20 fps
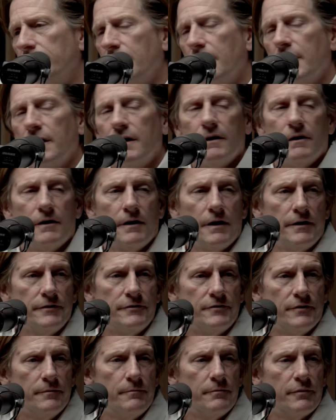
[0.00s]
A
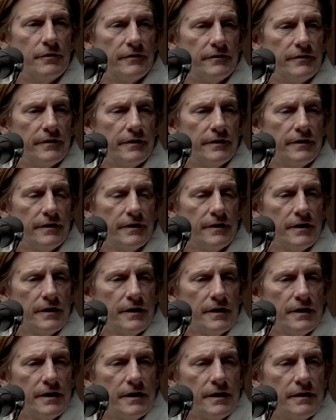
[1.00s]
hundred percent.
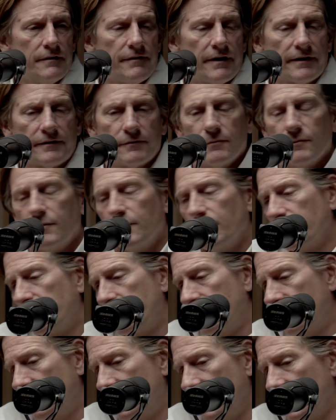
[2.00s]
In fact,
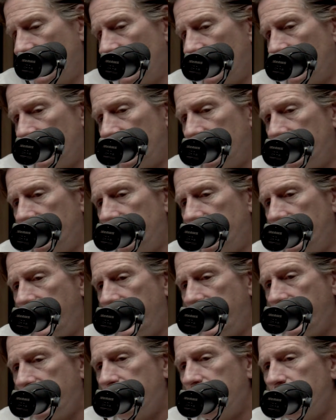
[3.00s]
the the
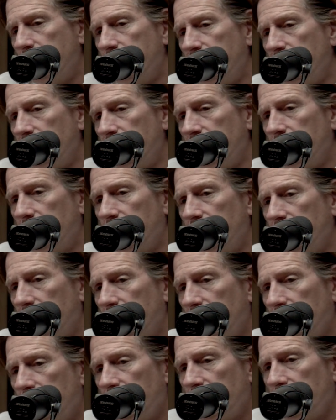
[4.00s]
name
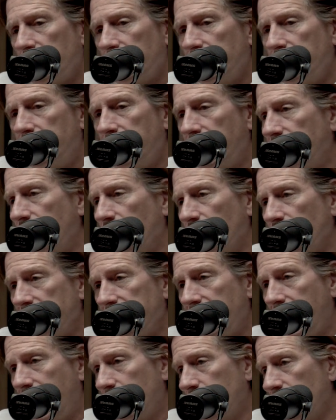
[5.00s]
devil
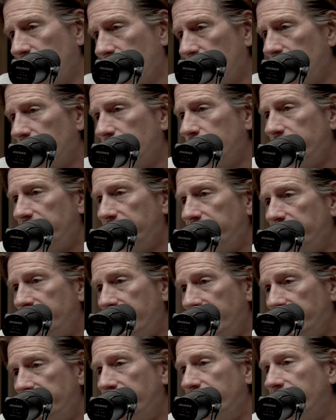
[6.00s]
diablo means
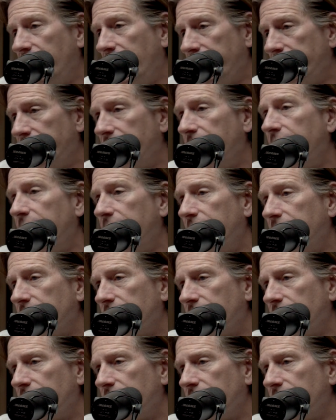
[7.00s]
the divider. Right.